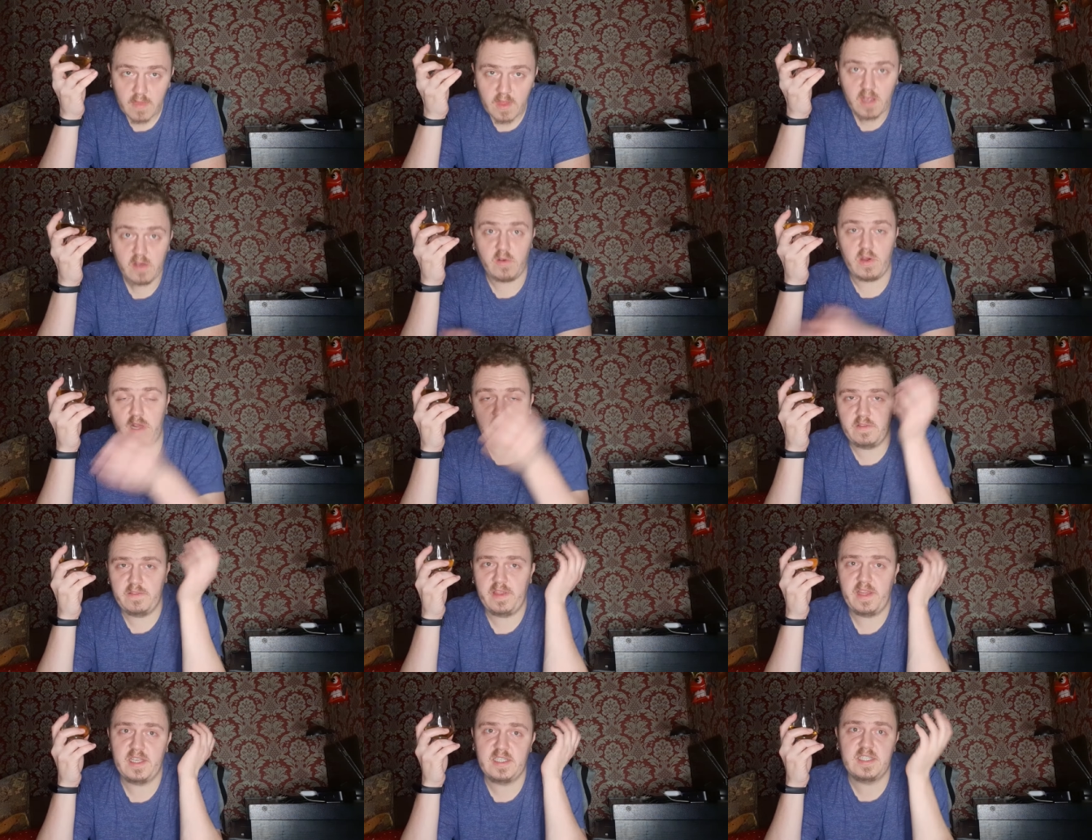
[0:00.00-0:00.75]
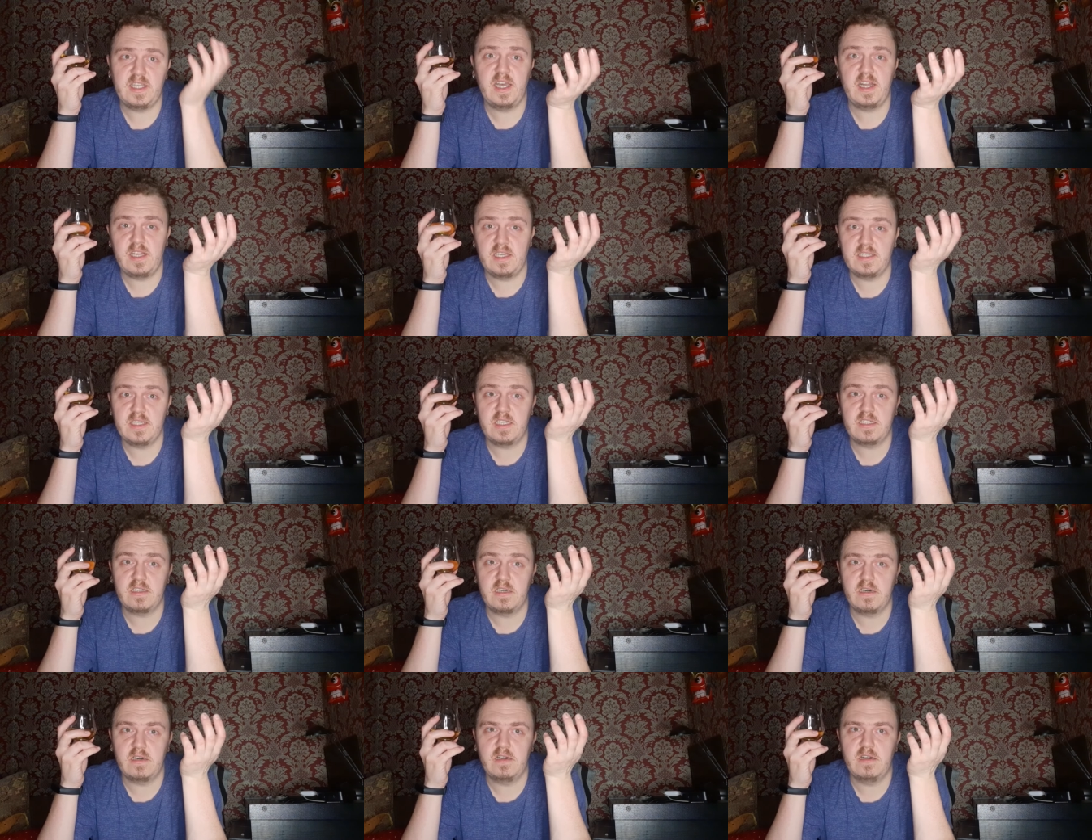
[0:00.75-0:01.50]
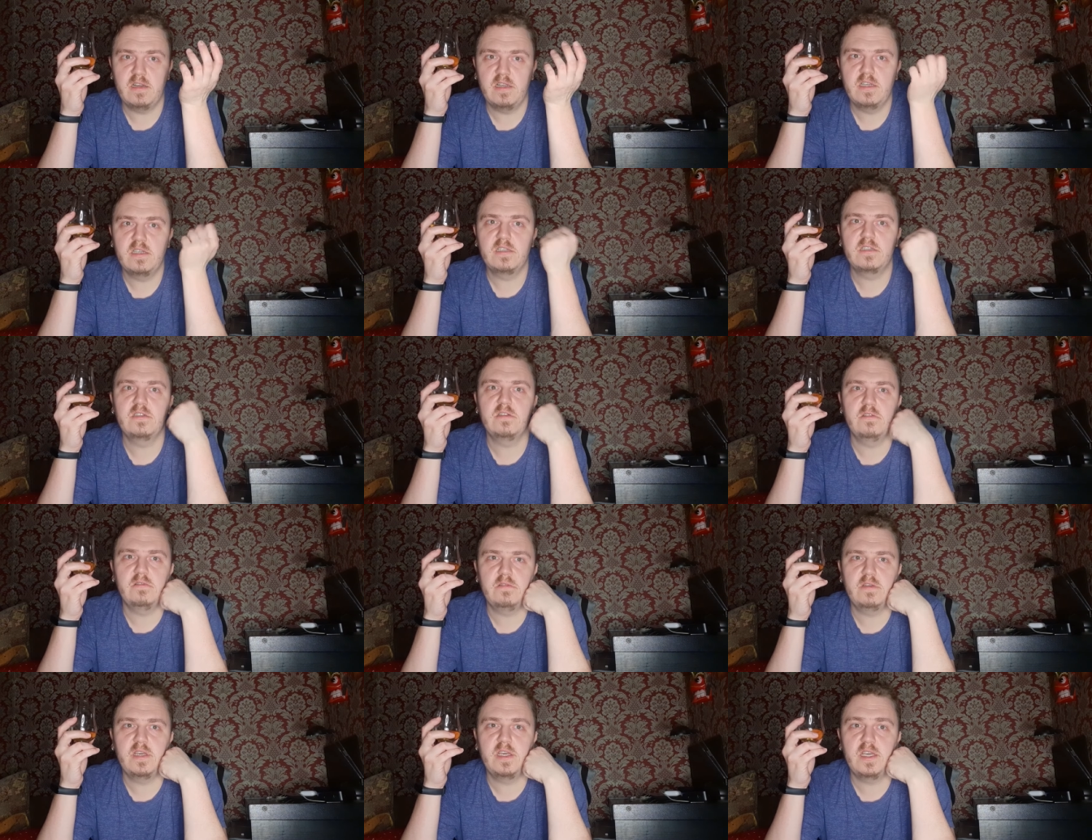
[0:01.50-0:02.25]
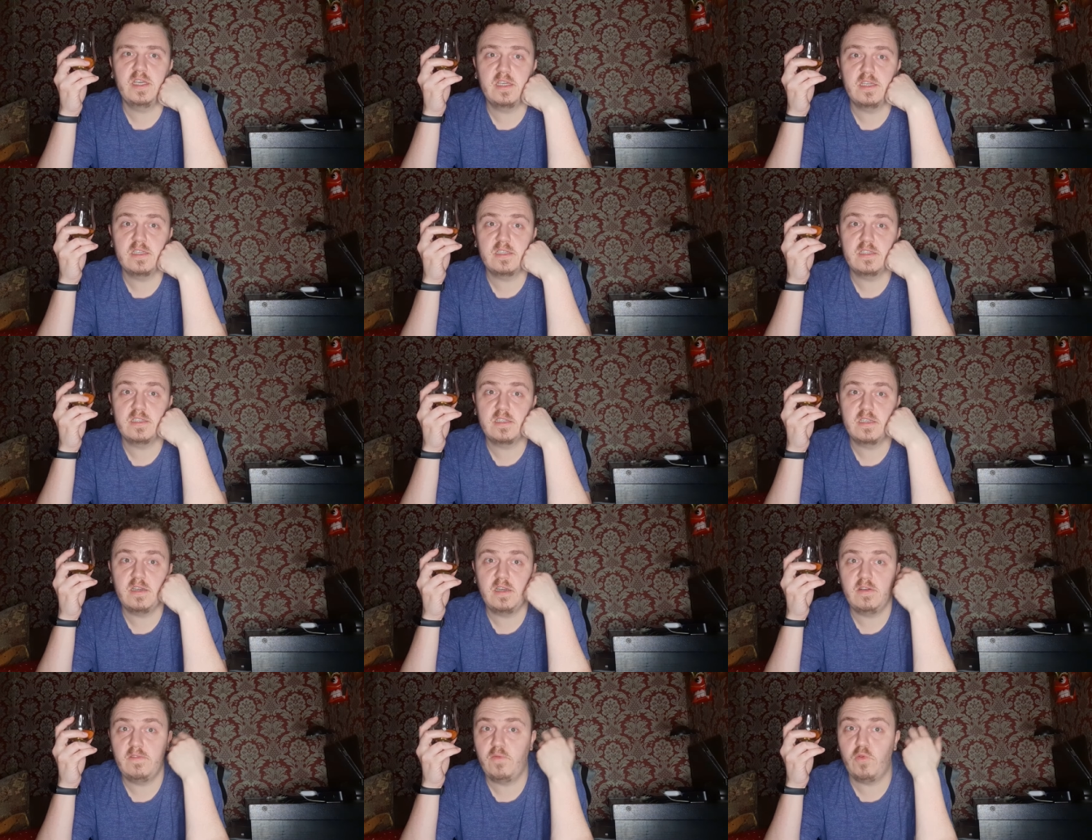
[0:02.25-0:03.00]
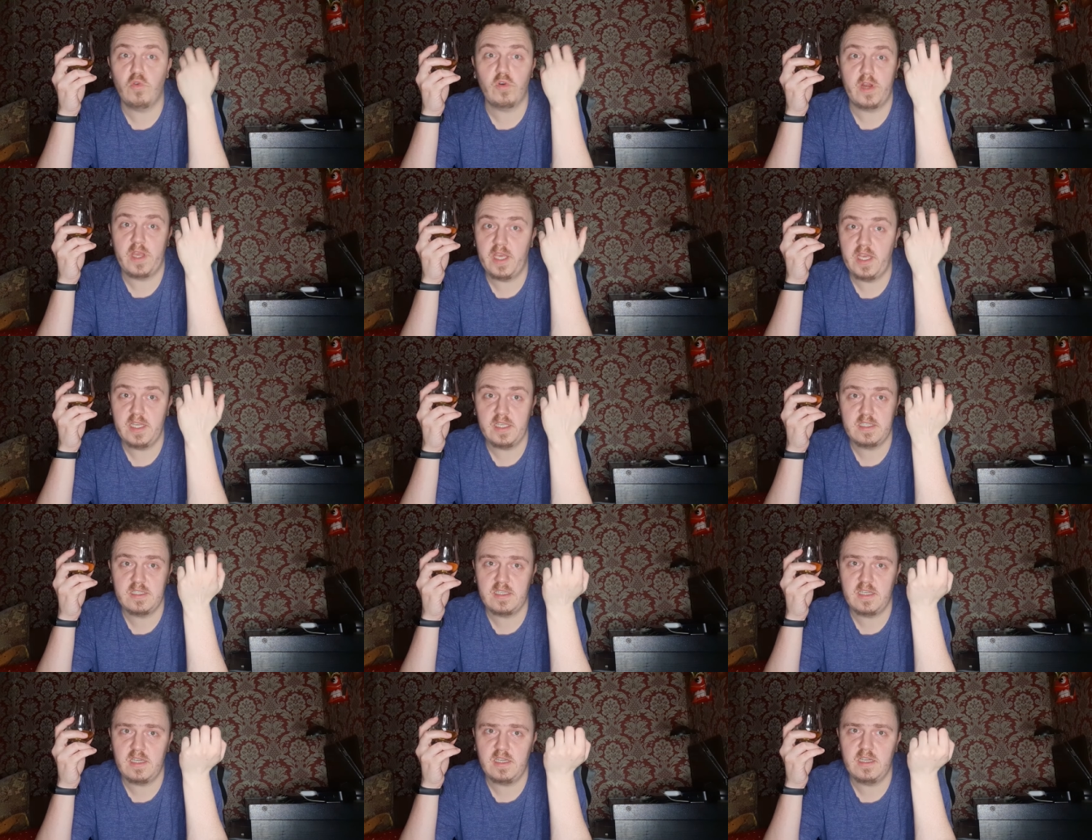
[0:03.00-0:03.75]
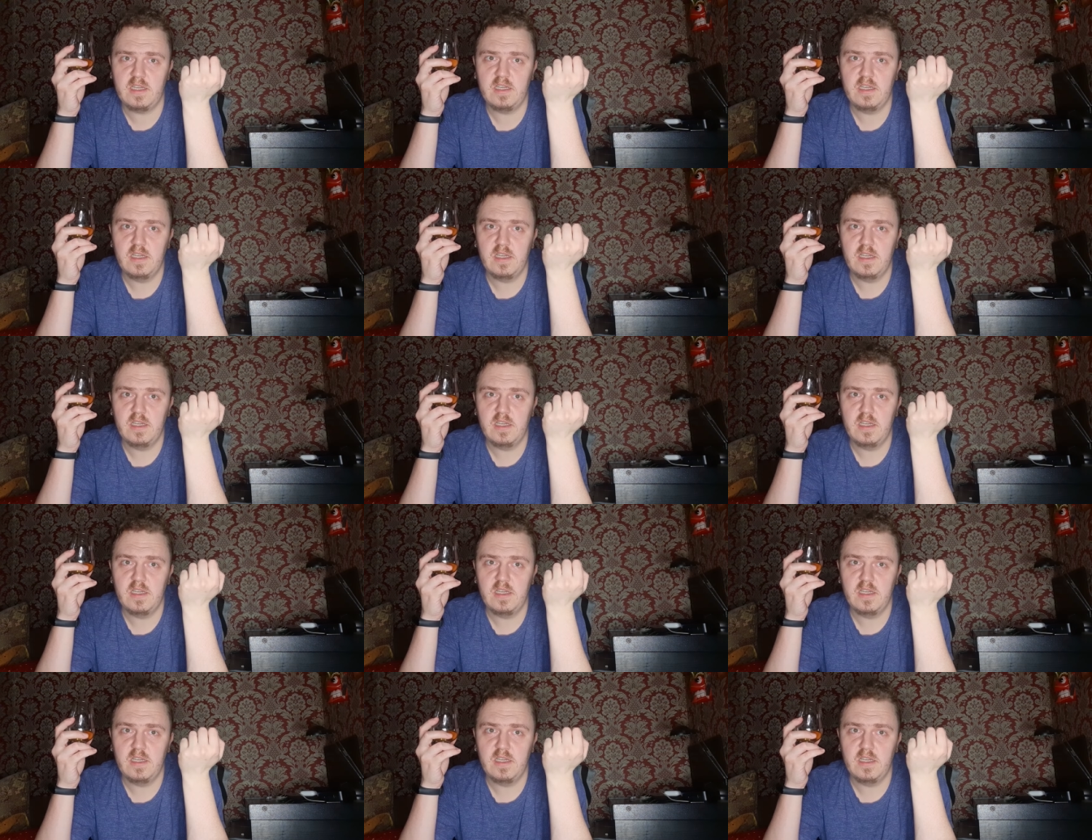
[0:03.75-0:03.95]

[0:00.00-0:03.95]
well, thanks Alexander to his, uh, for his uh,